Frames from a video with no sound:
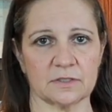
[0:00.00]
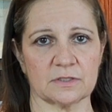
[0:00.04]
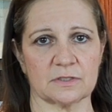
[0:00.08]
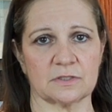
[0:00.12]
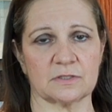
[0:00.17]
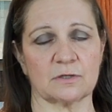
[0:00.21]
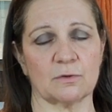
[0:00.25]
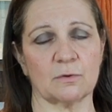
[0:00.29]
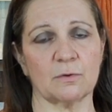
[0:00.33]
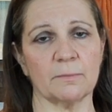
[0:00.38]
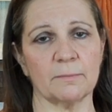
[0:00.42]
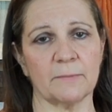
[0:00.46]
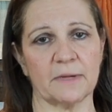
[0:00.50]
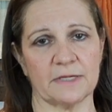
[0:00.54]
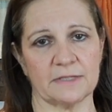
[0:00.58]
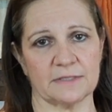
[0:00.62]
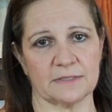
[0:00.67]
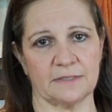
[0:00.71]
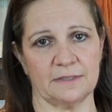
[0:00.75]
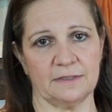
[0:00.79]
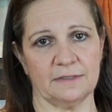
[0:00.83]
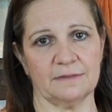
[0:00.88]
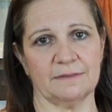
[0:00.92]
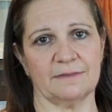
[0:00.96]
so
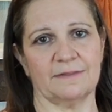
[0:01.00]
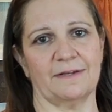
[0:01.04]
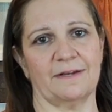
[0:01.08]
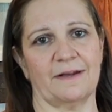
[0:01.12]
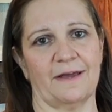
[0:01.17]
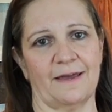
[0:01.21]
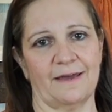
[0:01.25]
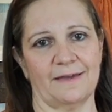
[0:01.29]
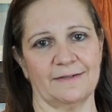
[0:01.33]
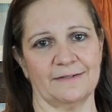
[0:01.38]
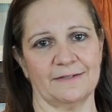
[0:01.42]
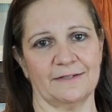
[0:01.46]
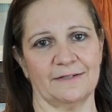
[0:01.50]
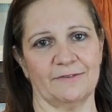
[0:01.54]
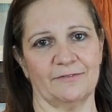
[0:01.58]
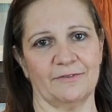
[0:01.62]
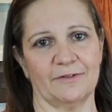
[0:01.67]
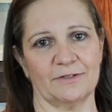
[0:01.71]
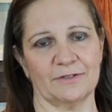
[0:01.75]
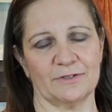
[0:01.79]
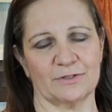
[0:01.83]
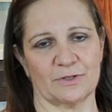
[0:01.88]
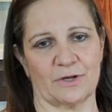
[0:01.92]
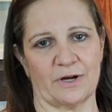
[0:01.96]
amazing that I had to give
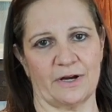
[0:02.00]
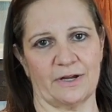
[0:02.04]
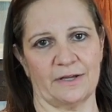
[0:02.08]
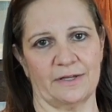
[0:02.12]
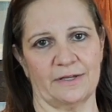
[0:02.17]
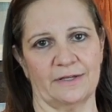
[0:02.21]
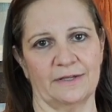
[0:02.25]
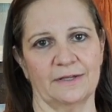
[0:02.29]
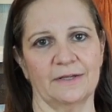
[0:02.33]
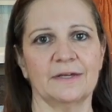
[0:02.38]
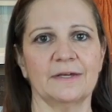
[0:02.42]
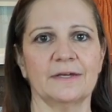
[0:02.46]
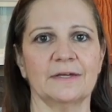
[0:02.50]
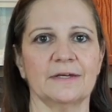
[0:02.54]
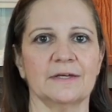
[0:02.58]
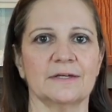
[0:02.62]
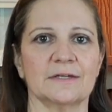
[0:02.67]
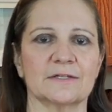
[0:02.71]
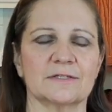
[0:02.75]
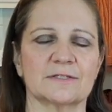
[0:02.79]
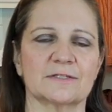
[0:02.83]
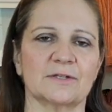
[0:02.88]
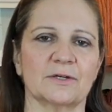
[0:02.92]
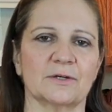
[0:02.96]
it a try.
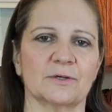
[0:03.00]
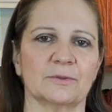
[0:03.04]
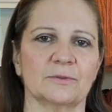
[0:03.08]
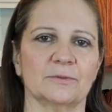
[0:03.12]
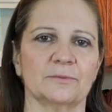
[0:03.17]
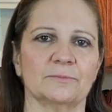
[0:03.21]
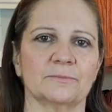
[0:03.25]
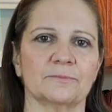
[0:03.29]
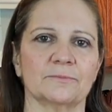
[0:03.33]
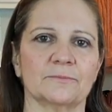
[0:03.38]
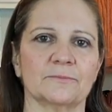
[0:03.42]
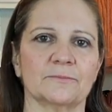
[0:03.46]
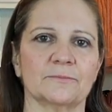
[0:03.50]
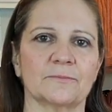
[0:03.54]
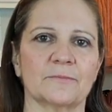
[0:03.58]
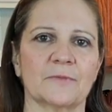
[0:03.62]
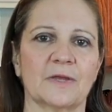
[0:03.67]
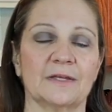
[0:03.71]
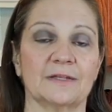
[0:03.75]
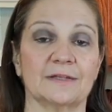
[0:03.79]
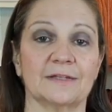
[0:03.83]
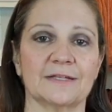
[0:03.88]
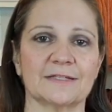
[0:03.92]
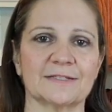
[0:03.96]
So
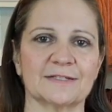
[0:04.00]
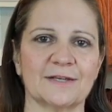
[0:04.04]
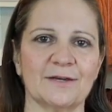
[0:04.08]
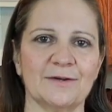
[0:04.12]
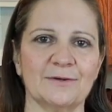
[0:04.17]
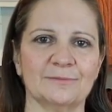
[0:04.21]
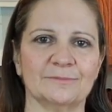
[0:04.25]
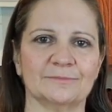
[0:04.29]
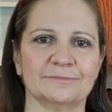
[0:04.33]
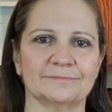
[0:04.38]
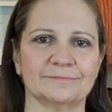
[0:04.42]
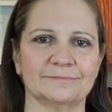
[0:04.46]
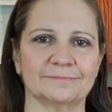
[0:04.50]
let's go.